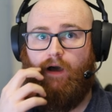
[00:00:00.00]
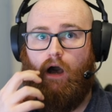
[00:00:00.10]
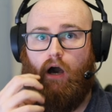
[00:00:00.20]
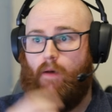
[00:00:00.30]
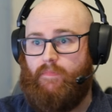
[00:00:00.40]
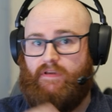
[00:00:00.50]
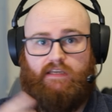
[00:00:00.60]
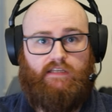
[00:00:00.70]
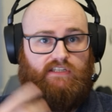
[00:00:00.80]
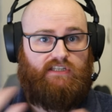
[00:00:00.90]

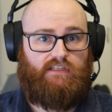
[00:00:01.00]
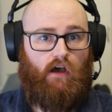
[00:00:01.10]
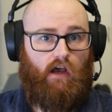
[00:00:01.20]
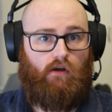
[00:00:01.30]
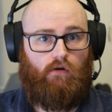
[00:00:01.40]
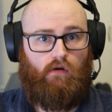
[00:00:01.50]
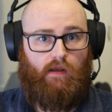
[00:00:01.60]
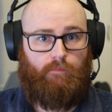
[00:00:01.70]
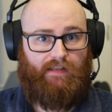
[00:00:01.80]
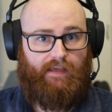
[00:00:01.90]
army style
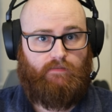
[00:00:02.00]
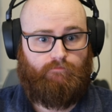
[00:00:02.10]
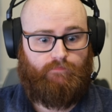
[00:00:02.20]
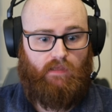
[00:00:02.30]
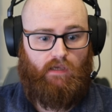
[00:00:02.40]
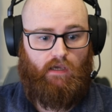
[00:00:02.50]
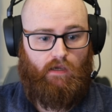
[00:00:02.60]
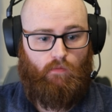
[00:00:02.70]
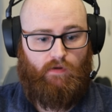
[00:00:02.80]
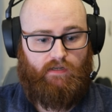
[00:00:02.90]
I play
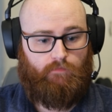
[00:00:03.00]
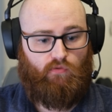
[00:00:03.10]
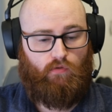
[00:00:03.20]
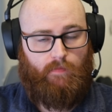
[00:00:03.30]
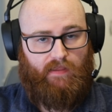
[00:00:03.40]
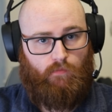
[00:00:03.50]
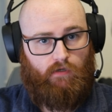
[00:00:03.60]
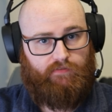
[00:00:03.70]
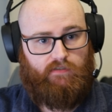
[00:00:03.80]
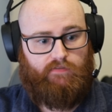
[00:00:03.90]
when I'm talking about the
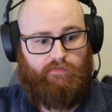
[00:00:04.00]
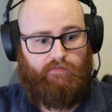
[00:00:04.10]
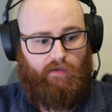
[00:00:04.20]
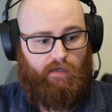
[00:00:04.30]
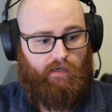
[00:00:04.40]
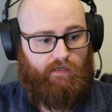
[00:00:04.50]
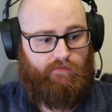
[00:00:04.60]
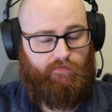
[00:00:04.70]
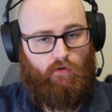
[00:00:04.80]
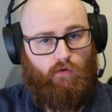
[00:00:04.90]
World Eaters.
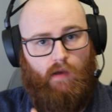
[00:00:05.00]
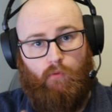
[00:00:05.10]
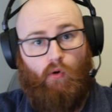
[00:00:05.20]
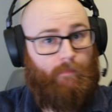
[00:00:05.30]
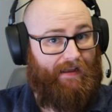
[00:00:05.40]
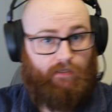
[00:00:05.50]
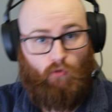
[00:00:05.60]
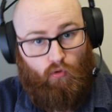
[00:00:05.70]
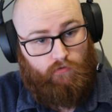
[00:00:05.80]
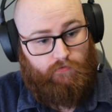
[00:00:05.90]
So I bought them back in
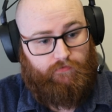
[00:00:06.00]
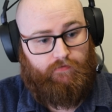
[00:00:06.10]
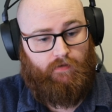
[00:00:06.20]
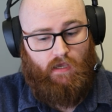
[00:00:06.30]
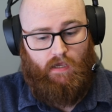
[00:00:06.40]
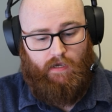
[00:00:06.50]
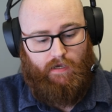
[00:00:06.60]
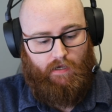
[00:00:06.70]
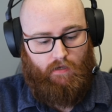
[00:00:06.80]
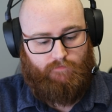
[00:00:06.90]
August
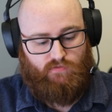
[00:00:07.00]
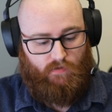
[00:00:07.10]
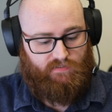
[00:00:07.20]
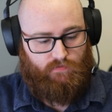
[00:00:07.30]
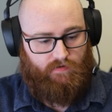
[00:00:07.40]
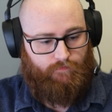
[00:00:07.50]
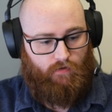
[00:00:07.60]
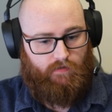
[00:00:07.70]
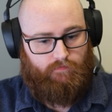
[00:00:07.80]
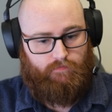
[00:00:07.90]
of
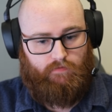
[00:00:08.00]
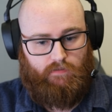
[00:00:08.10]
2025,